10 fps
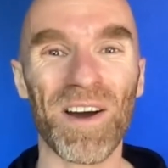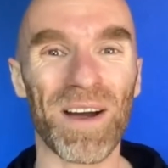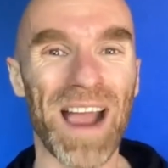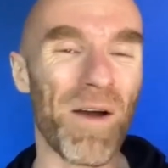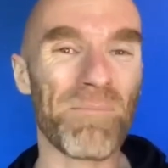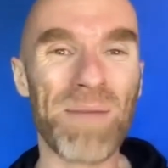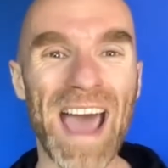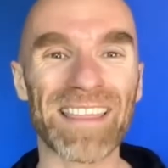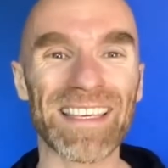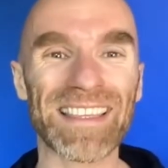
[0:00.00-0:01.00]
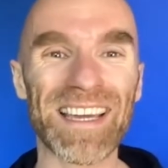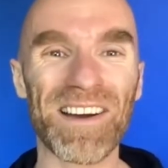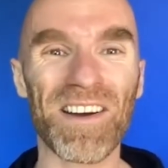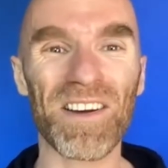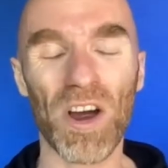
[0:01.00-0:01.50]
or how empathic they
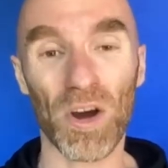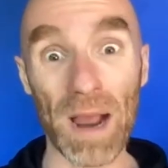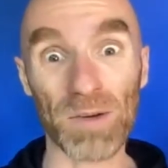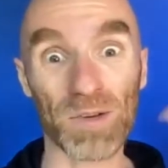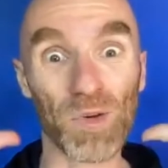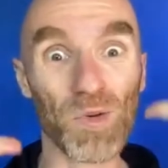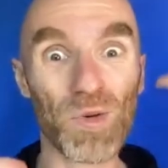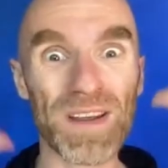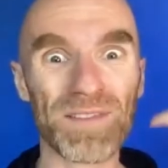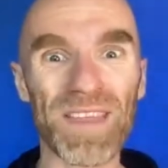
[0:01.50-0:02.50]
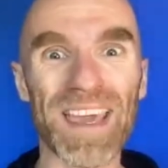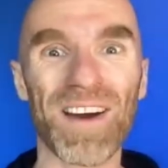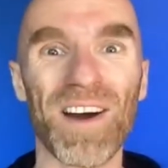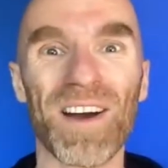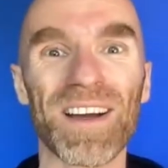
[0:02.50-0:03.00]
are, or how intuitive they
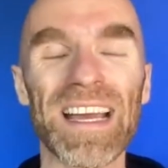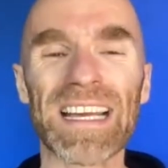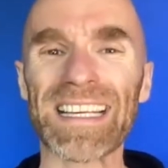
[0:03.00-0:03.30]
are.